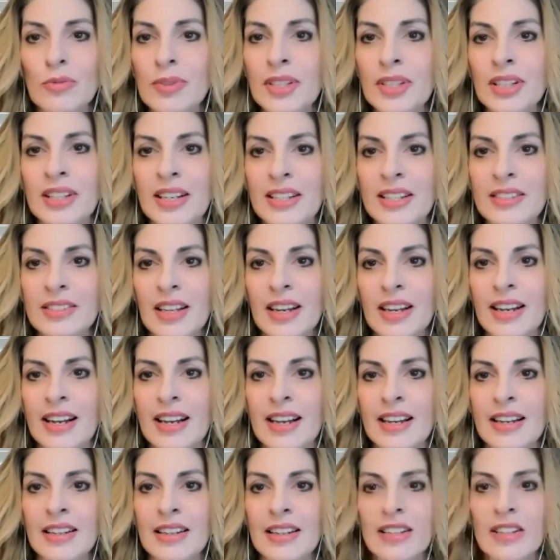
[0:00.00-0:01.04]
really
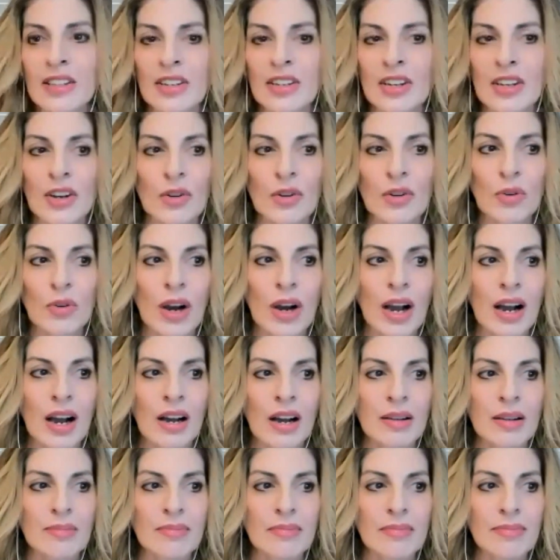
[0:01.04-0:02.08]
exciting,
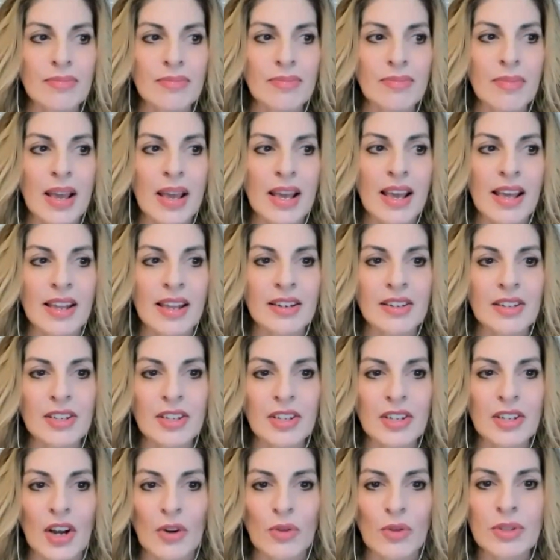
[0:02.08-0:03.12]

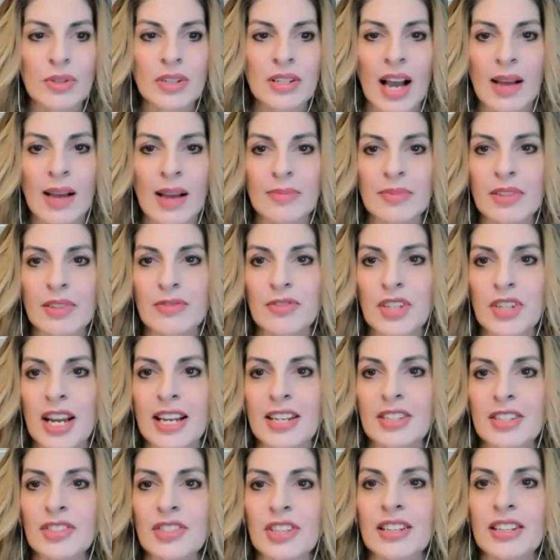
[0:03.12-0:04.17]
and times have
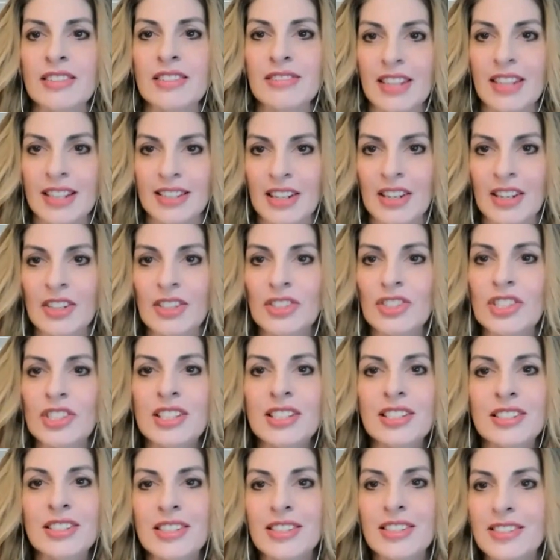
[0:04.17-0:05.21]
changed and
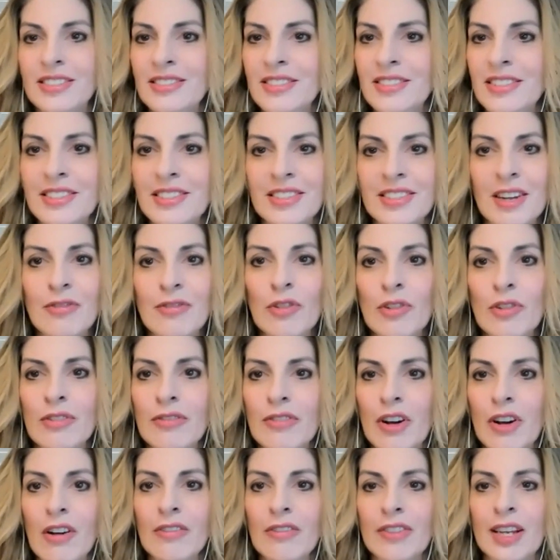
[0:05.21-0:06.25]
technology is
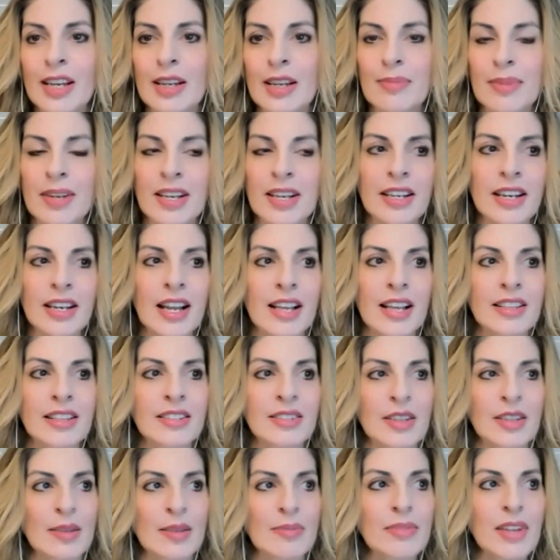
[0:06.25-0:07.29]
ever evolving, but
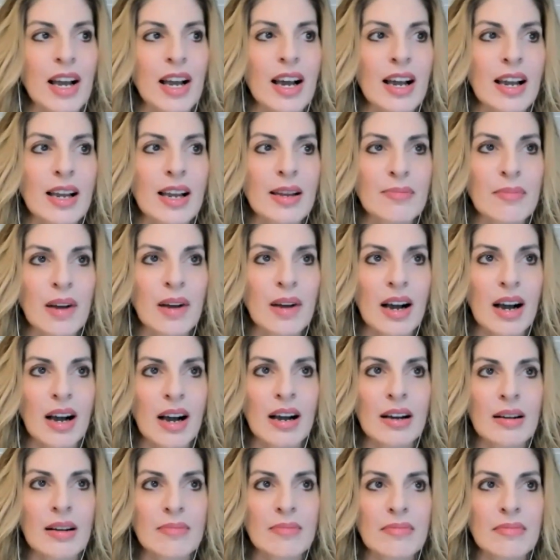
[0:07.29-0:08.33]
at the same time,
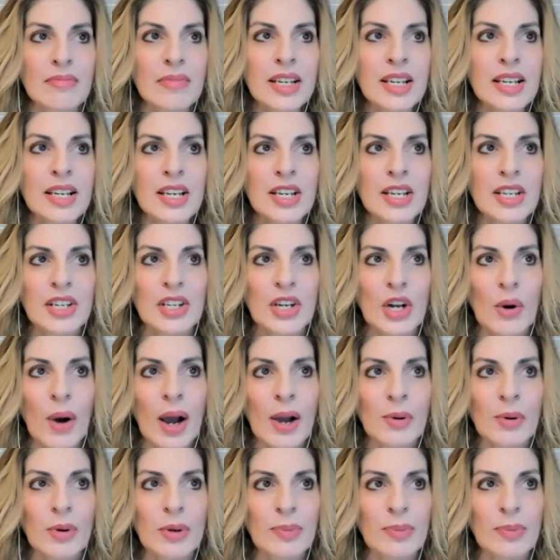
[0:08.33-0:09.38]

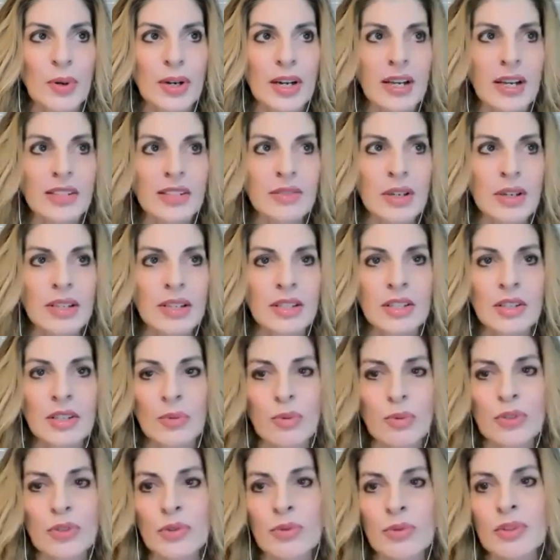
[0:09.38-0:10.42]
I would put us,
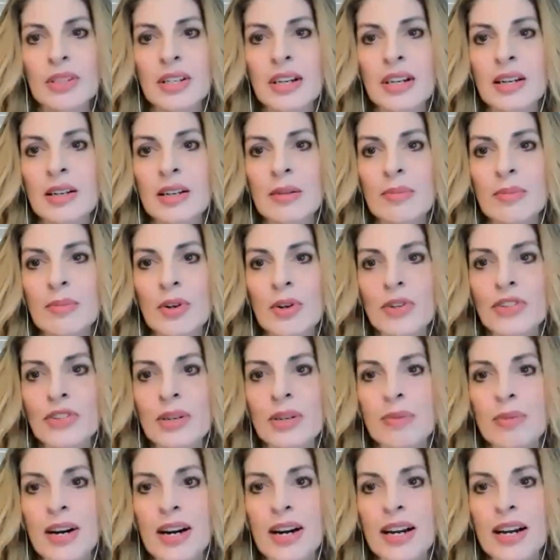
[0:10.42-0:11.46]
we're certainly not an
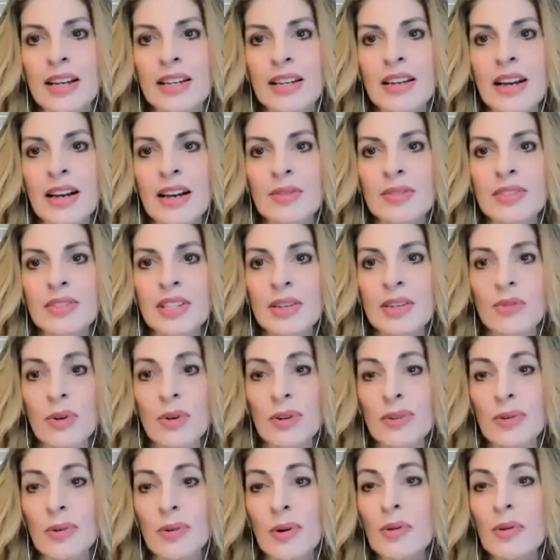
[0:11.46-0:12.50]
emerging brand. I would
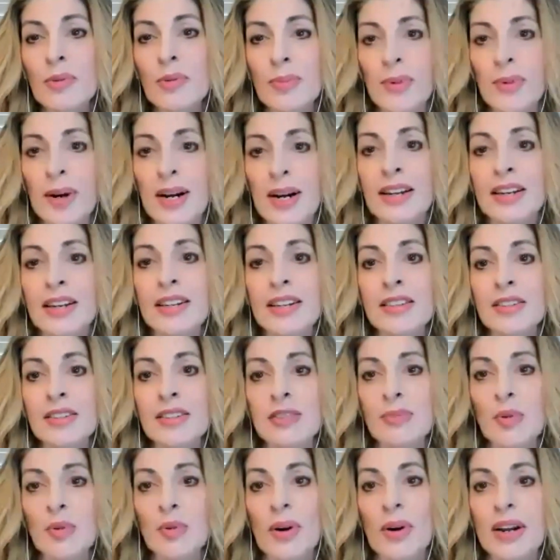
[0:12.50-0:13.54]
say we're a growth brand
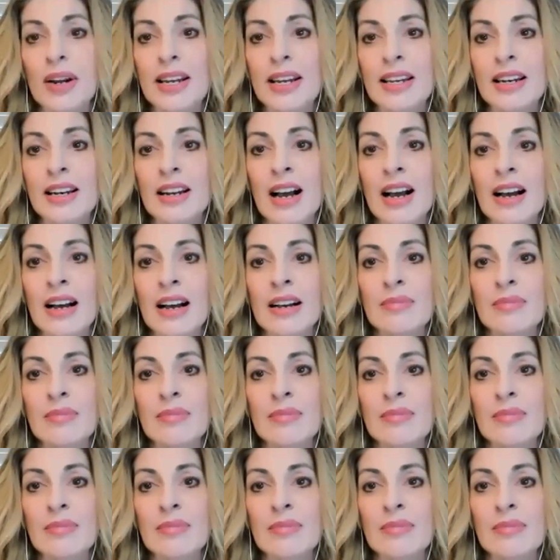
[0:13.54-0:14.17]
at this point.